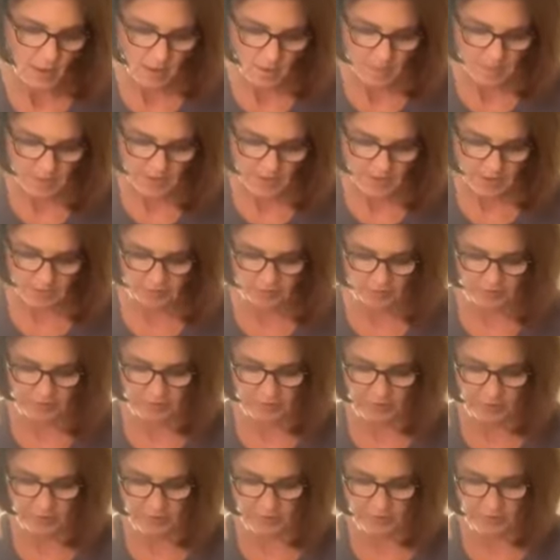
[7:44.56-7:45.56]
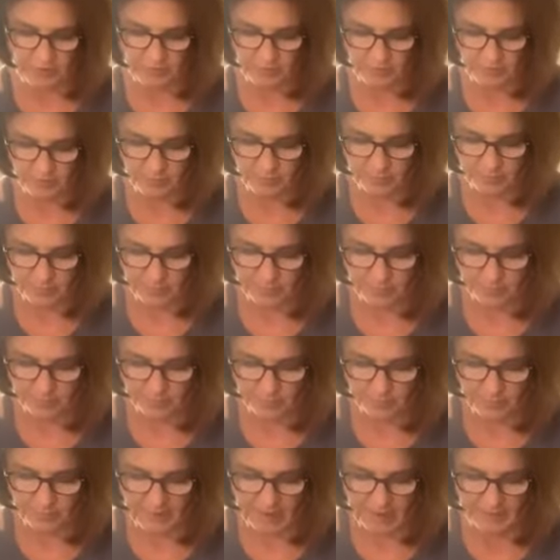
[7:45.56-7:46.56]
But you're just going to
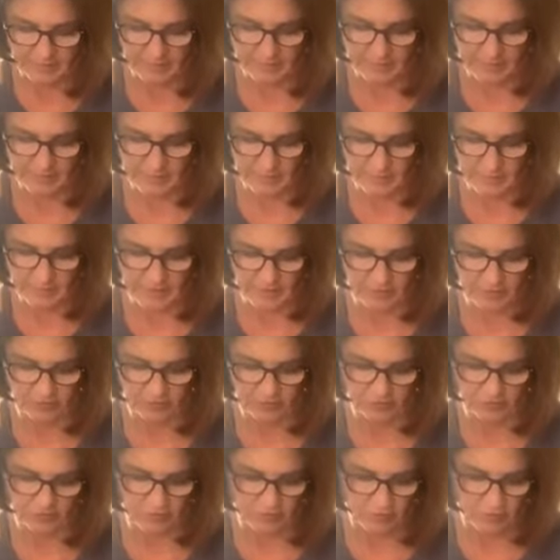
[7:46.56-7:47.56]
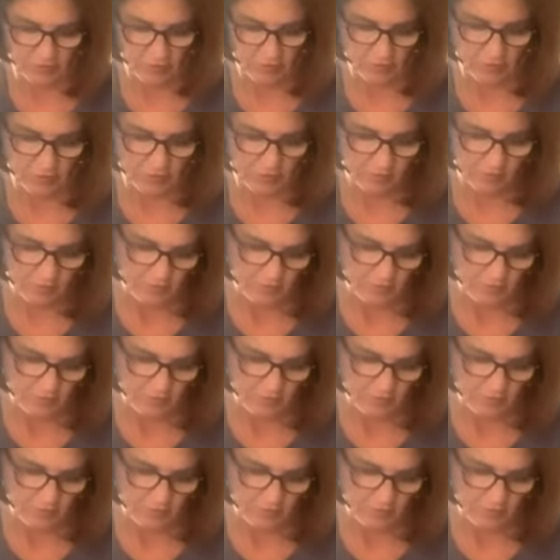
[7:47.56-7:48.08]
press the mixture